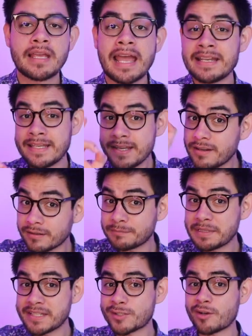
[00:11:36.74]
And here
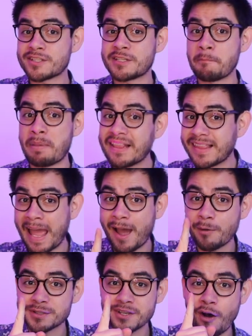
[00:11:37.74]
he starts to bet the
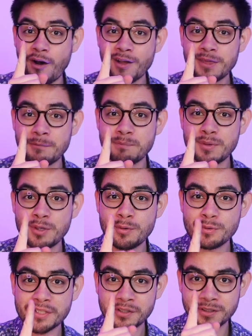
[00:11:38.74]
house on the
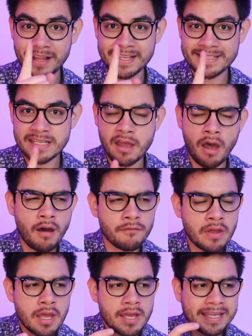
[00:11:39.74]
musical idea of
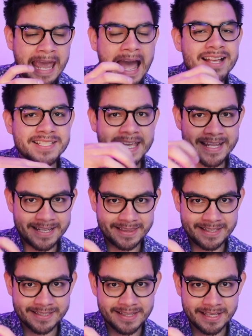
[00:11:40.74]
cascading
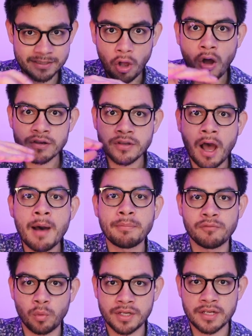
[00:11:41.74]
these things on top
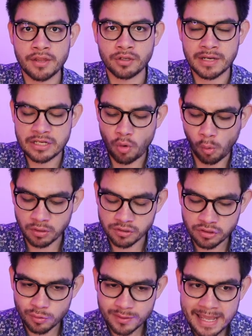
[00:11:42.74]
of one another in order
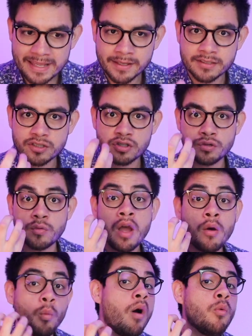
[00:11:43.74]
to take us to
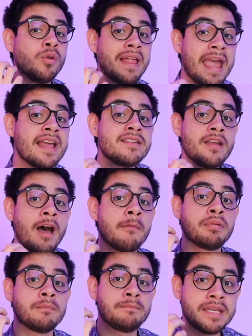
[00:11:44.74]
what will end up
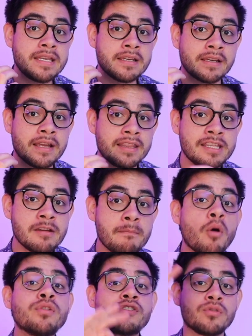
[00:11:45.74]
being the
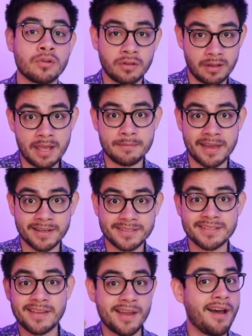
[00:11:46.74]
emotional
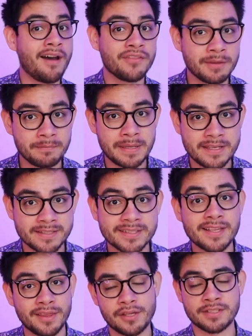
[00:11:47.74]
climax of the piece
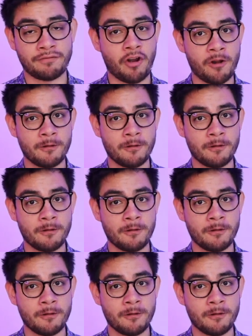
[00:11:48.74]
thus far.